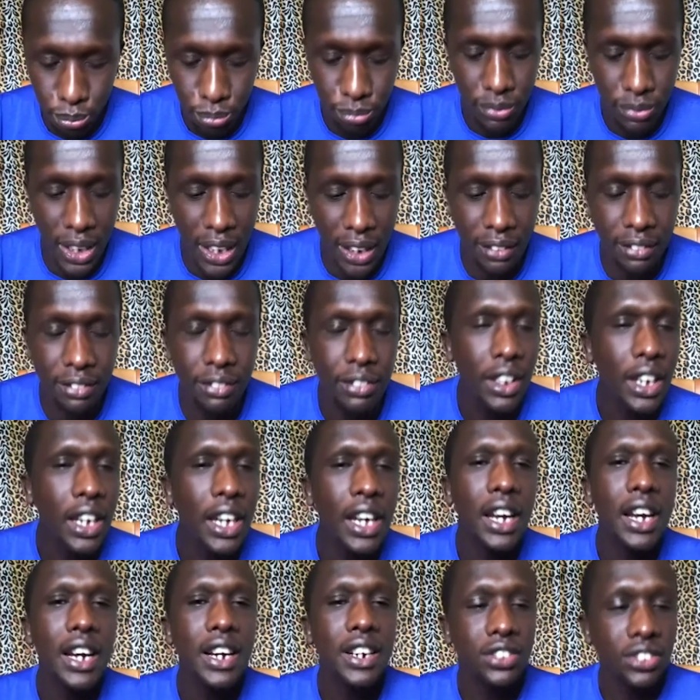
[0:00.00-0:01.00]
the
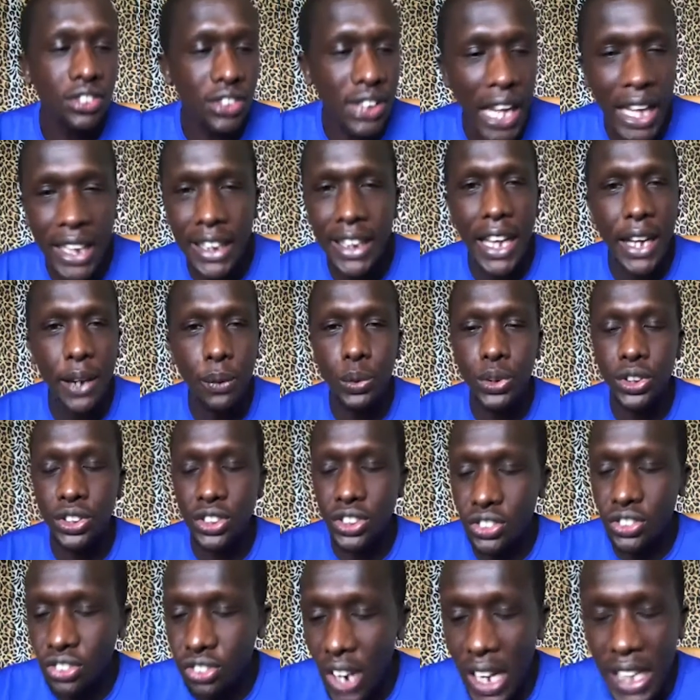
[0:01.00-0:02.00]
start line was
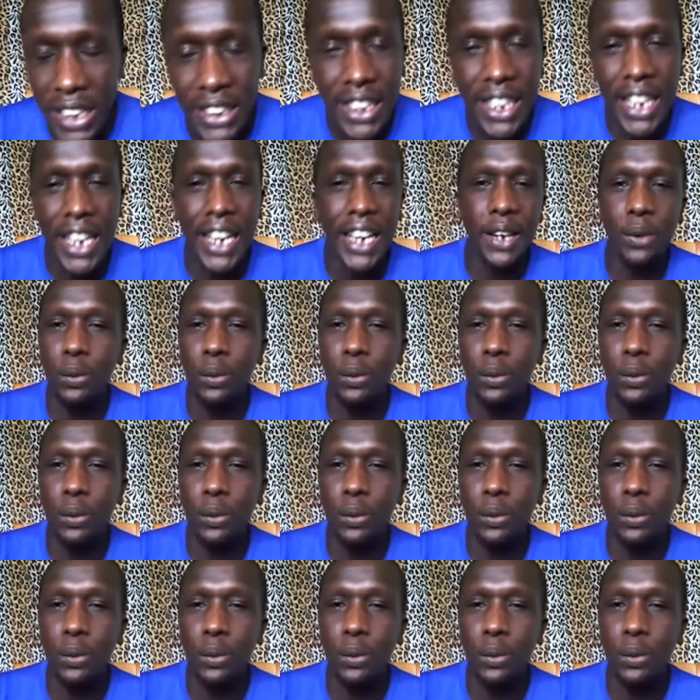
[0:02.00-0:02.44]
just right there.